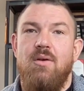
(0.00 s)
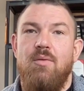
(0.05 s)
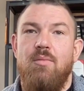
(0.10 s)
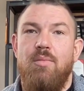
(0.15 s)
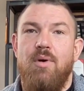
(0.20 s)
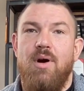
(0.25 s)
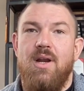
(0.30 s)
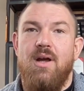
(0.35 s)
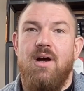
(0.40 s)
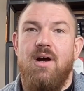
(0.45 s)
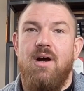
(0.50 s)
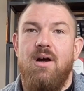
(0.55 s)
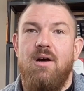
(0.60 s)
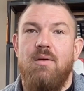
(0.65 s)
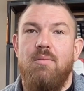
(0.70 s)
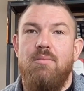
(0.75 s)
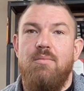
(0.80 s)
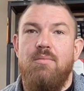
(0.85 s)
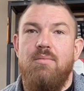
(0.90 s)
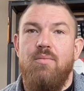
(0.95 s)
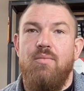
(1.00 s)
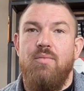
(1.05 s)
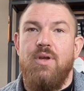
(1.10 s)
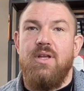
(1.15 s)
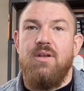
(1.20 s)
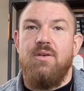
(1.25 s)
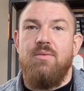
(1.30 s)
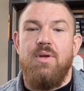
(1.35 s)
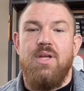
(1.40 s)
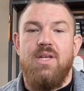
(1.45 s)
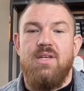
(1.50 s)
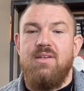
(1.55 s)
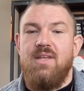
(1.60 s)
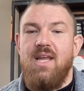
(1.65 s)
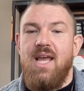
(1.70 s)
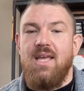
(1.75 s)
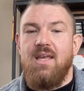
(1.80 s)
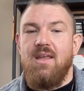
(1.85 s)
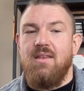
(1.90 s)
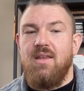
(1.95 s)
But we had
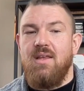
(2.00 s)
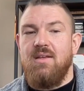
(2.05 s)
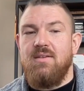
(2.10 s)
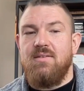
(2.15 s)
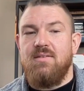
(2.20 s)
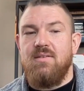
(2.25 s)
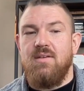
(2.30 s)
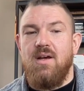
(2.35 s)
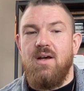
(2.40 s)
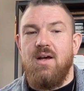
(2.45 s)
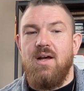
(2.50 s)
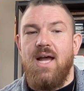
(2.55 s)
taken this